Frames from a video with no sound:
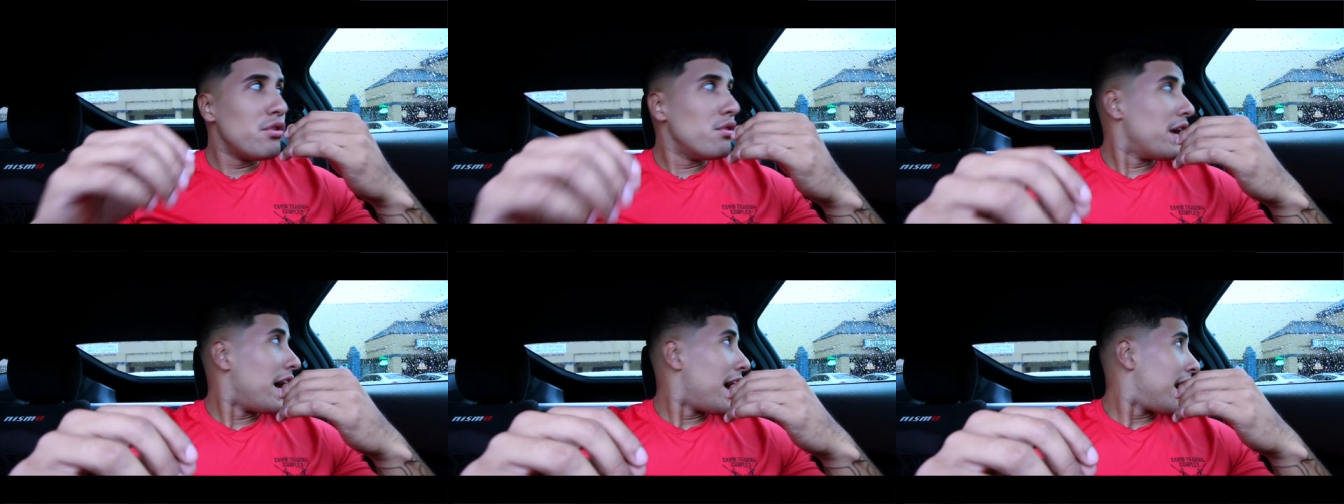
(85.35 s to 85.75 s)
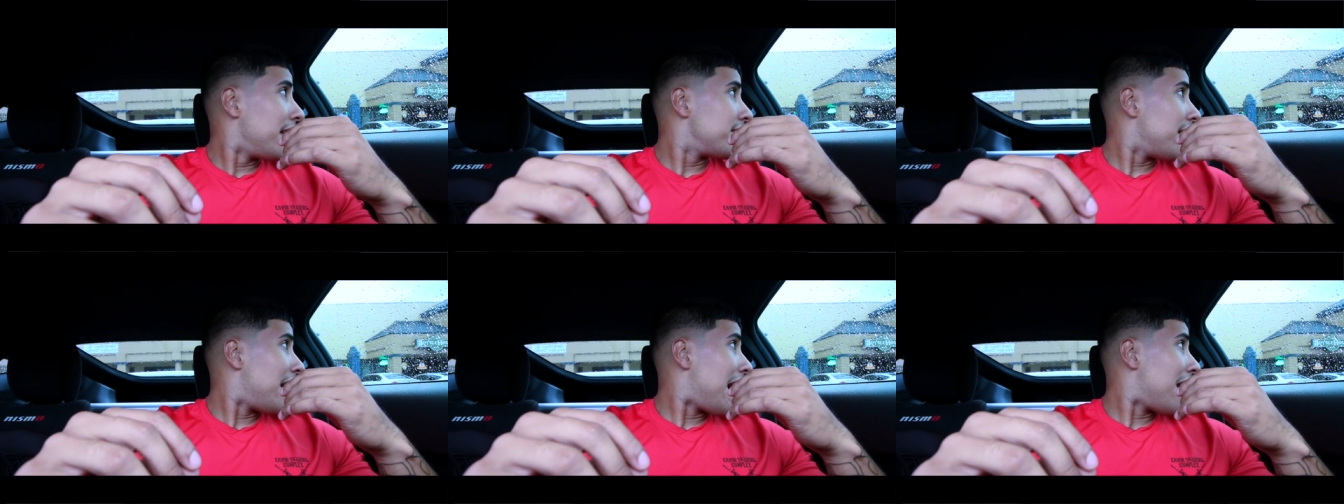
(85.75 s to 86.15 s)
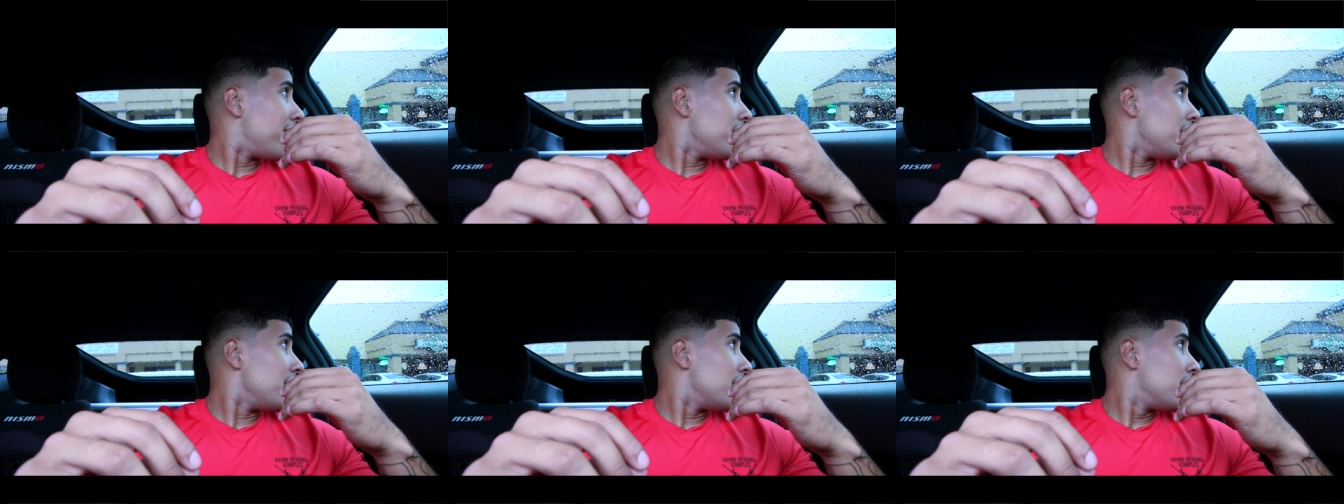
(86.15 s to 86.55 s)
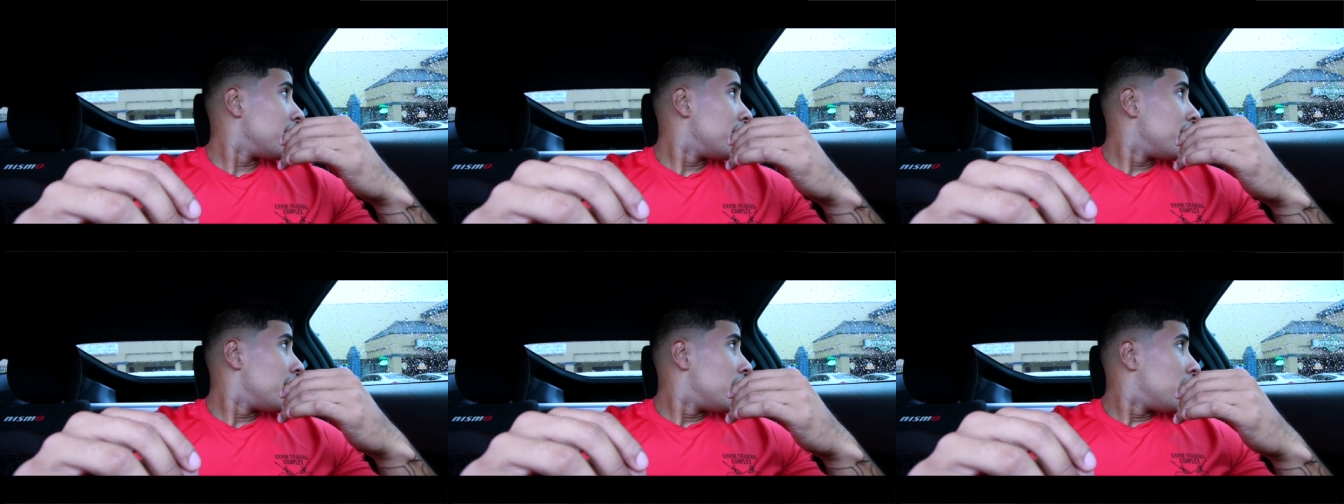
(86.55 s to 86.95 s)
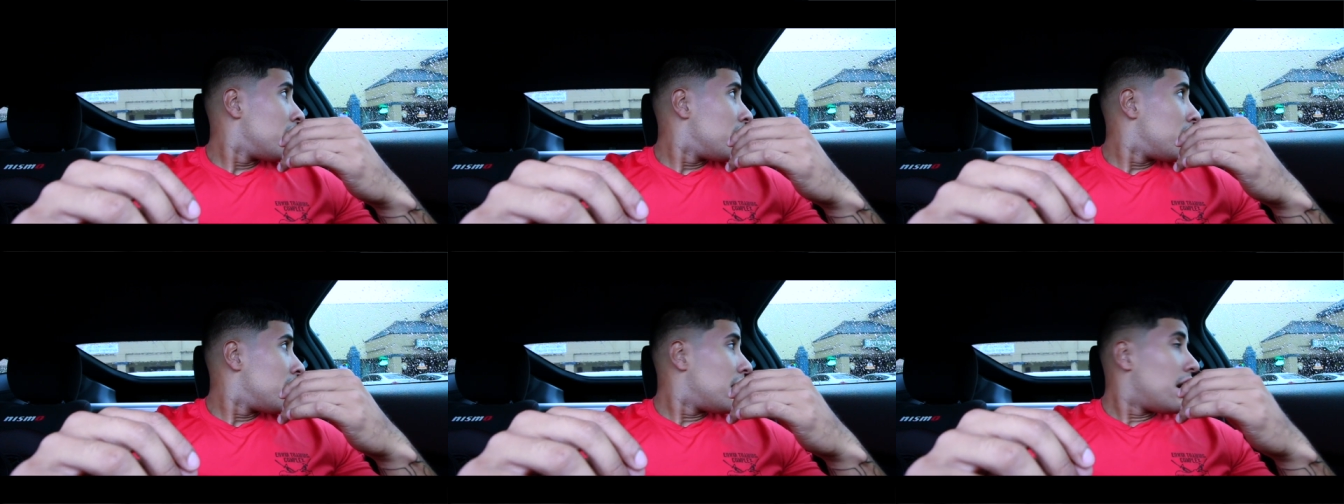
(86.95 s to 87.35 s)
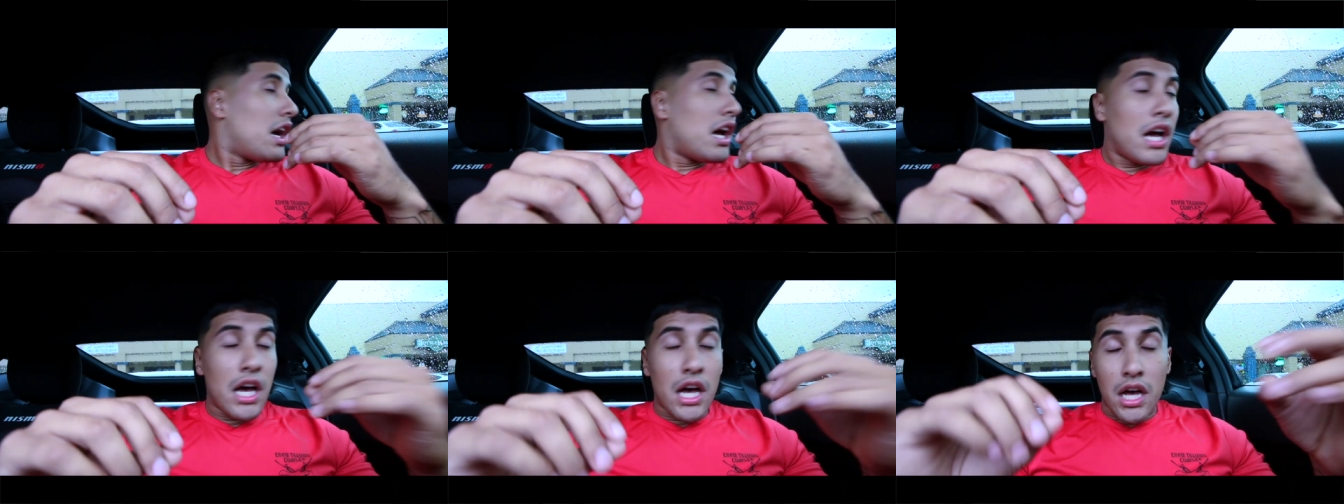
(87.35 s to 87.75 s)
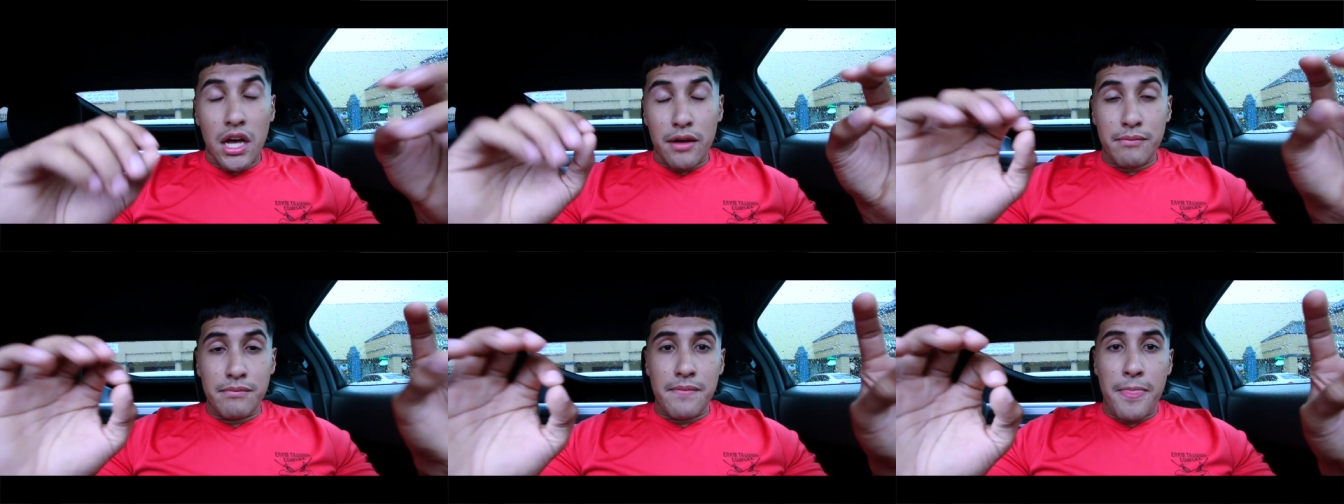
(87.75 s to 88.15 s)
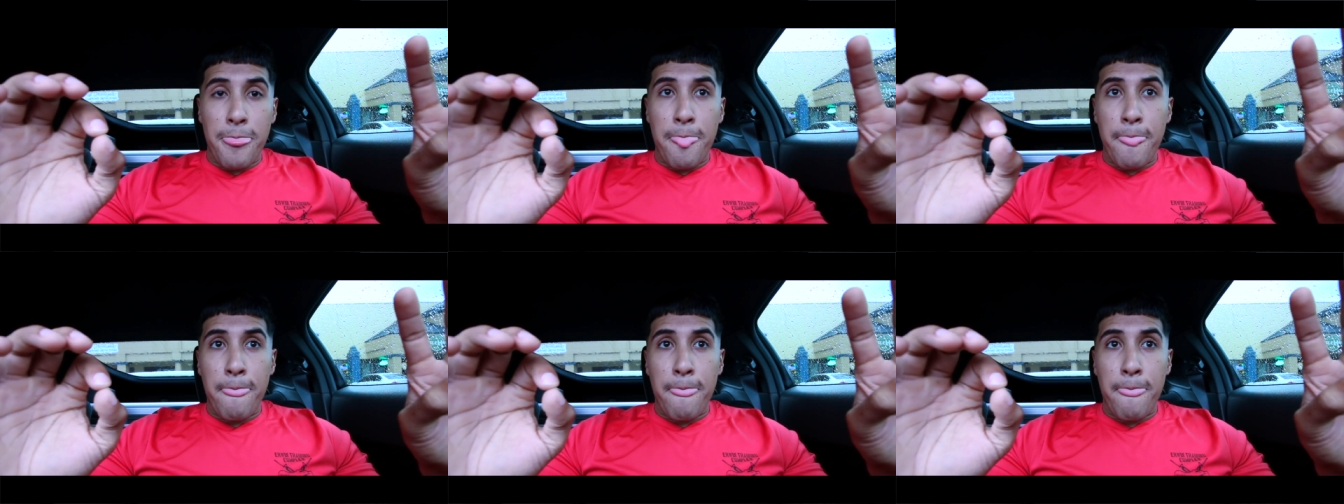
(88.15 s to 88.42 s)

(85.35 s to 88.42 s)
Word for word: knew I had to have it. Um,